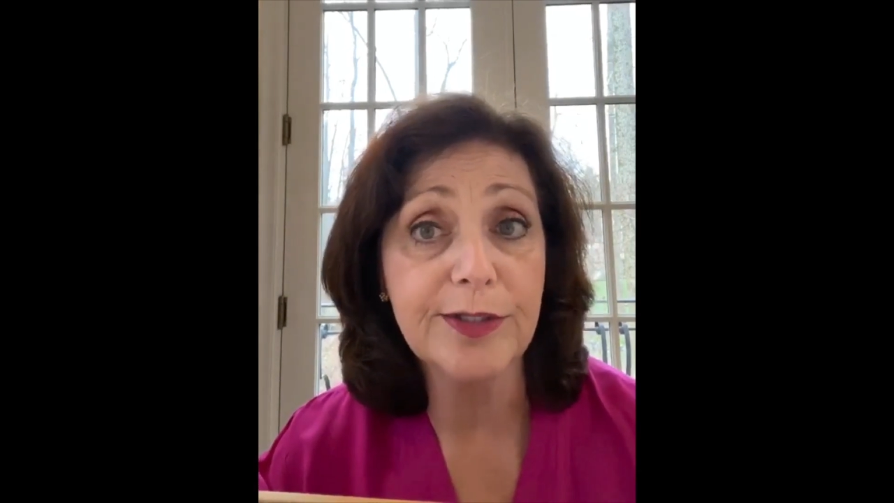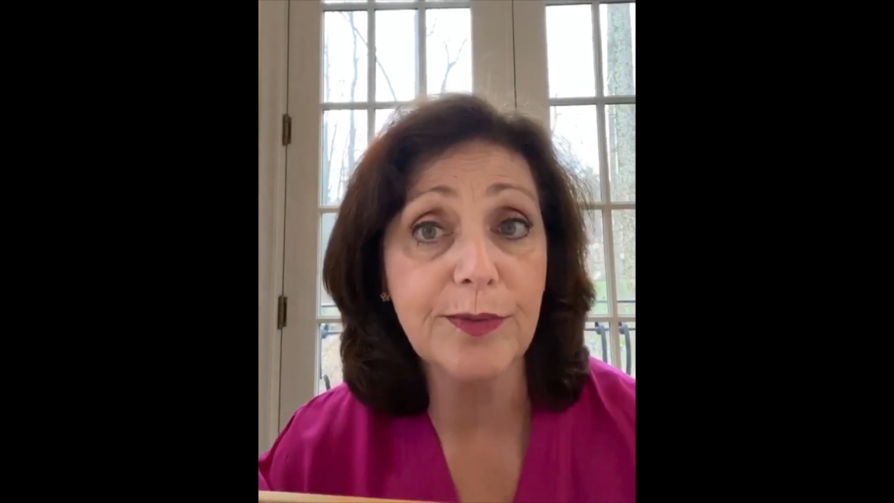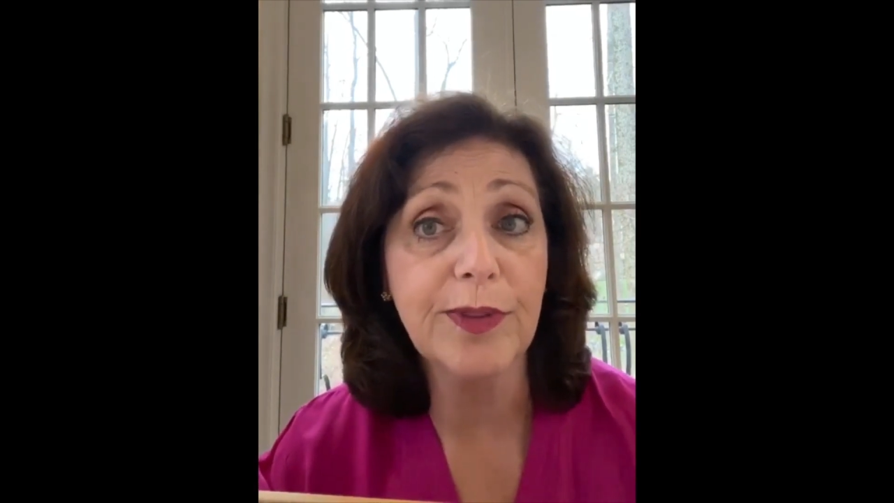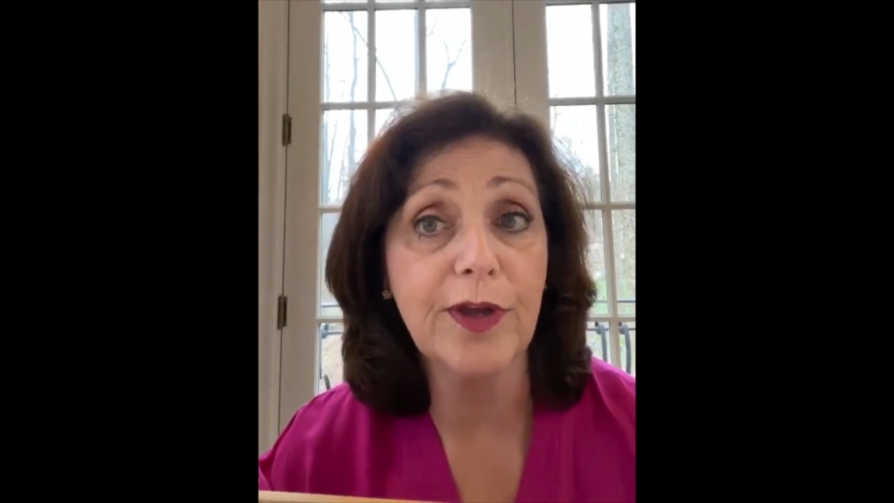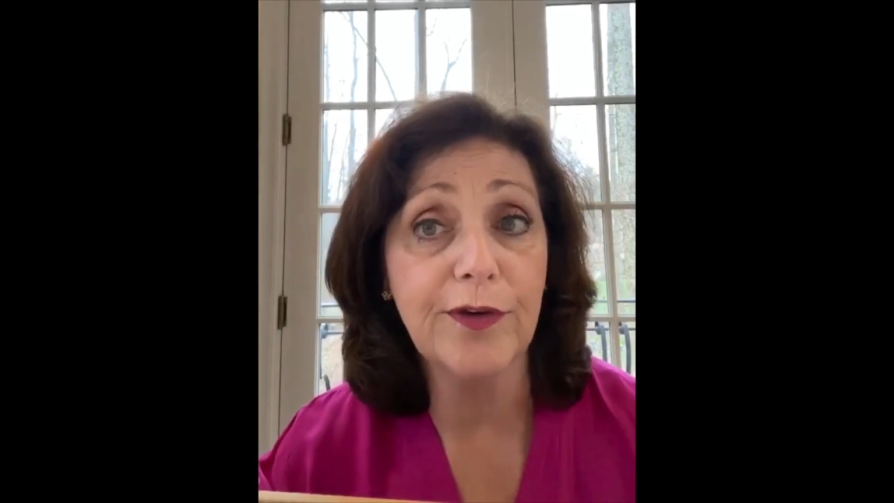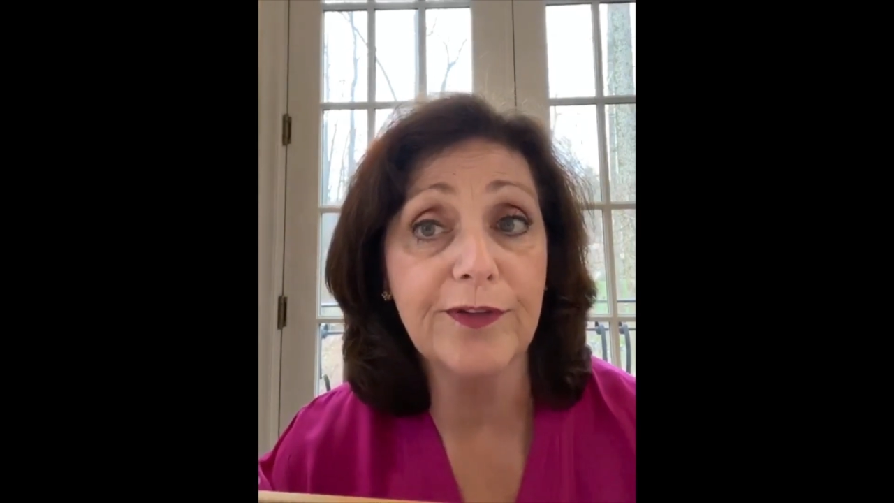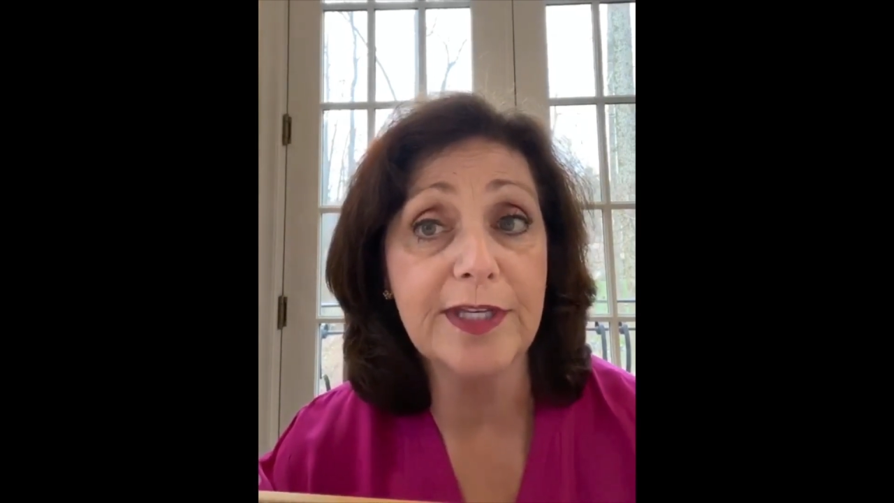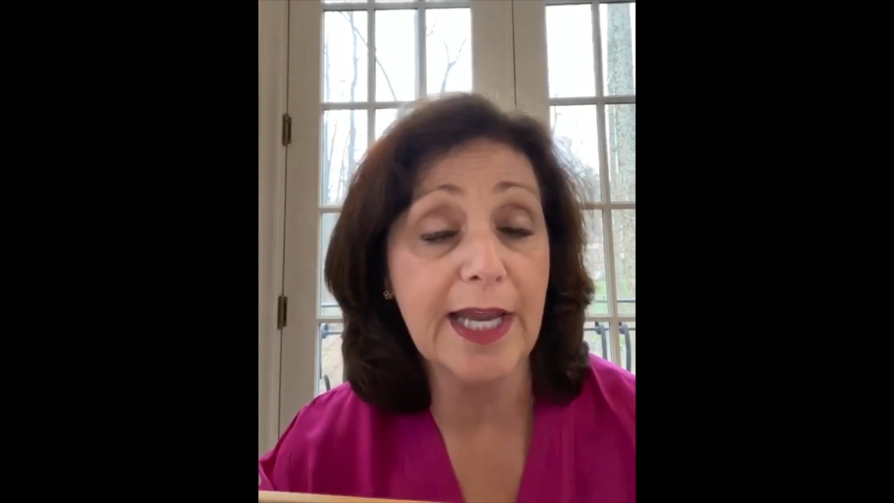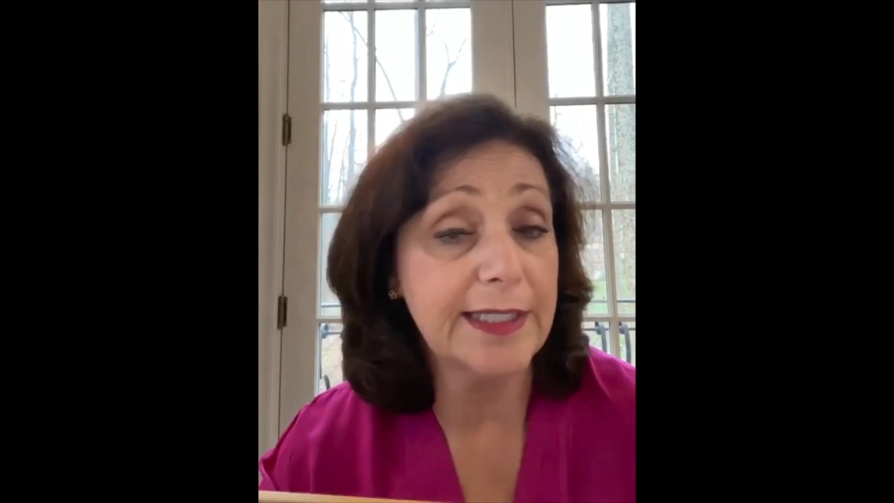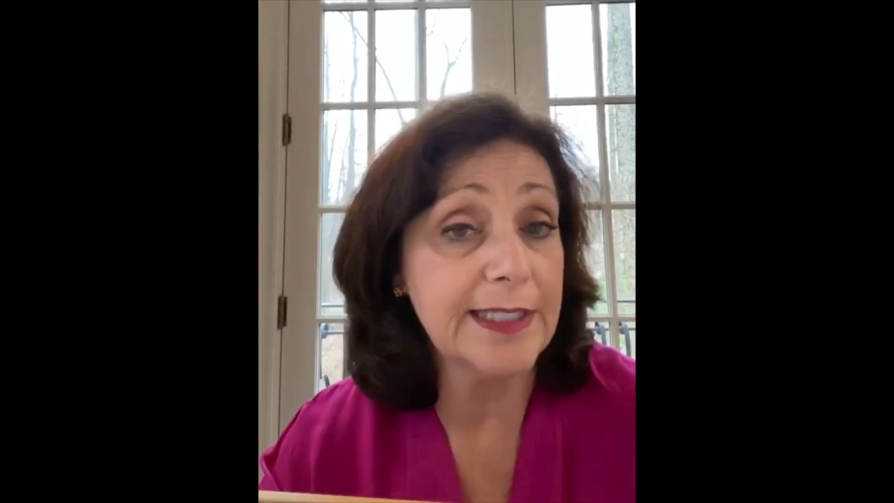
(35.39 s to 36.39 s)
with
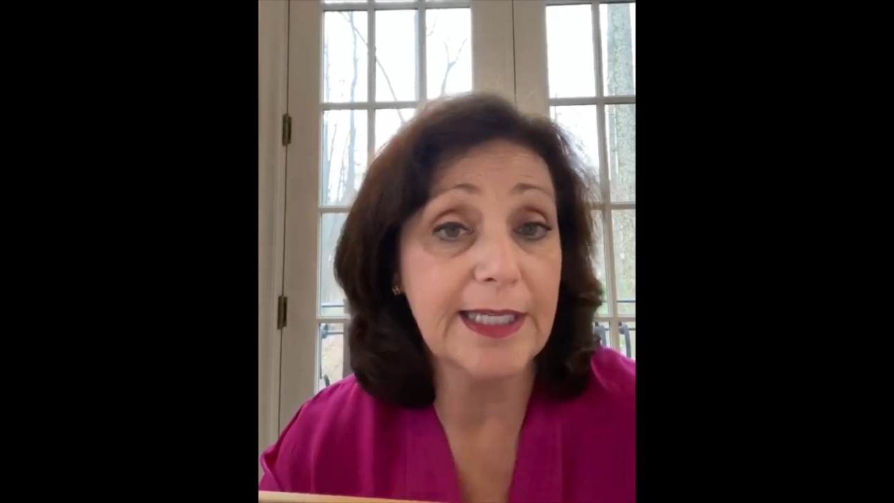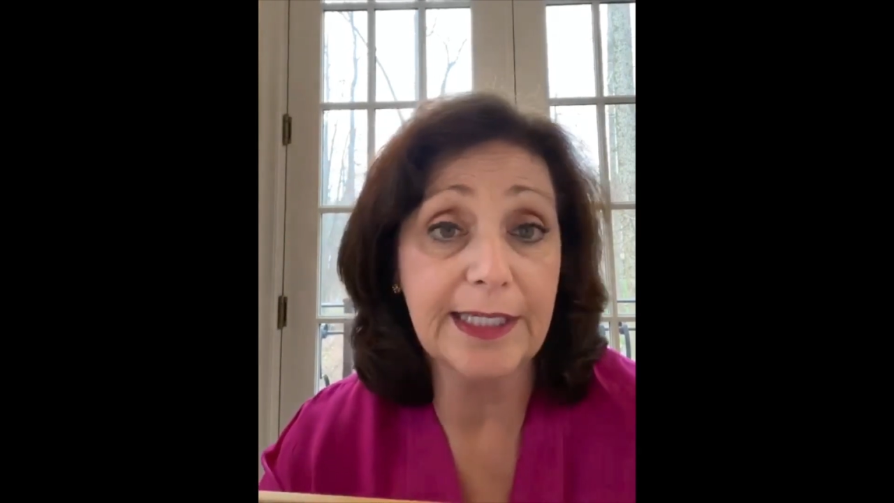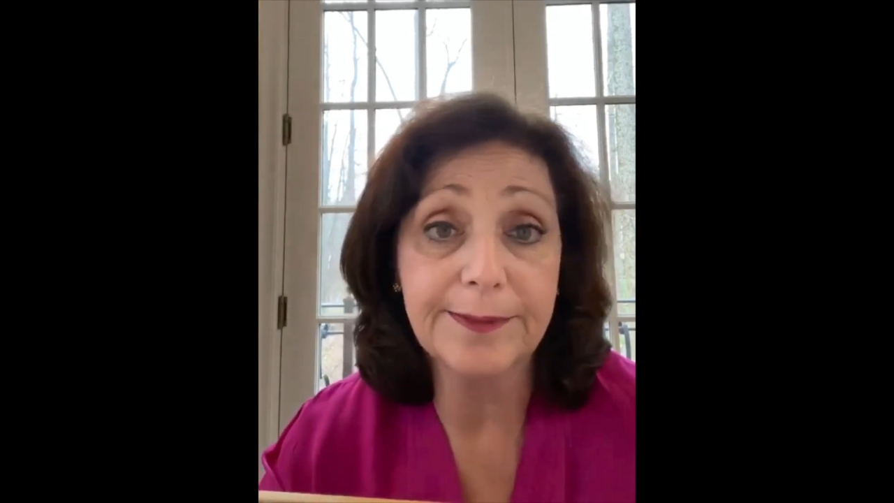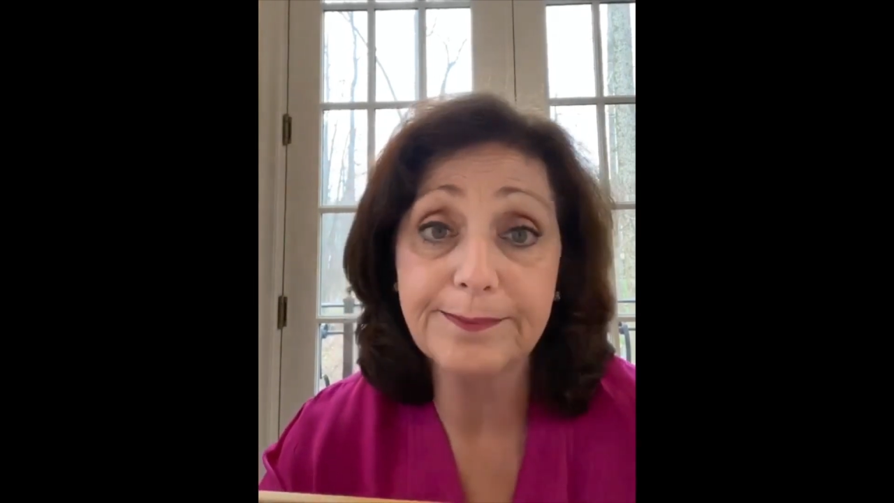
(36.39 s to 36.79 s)
COVID-19.